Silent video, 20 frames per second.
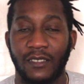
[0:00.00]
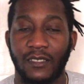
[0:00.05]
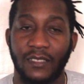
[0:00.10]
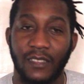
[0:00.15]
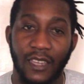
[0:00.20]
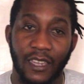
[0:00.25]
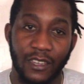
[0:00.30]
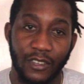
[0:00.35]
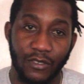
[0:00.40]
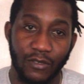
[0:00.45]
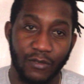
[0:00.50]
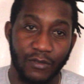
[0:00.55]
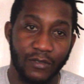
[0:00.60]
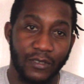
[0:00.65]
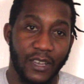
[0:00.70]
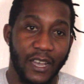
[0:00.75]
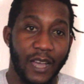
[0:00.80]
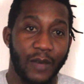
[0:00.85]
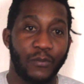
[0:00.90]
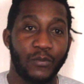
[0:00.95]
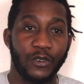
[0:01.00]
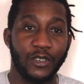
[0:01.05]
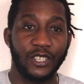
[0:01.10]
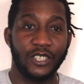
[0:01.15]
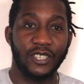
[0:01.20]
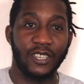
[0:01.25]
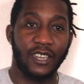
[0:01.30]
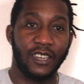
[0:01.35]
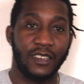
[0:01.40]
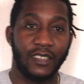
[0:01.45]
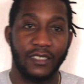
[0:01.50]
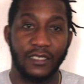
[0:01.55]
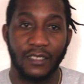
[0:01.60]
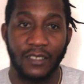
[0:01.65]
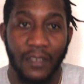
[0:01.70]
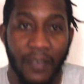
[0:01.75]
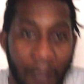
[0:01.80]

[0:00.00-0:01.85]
Thank you. Appreciate it.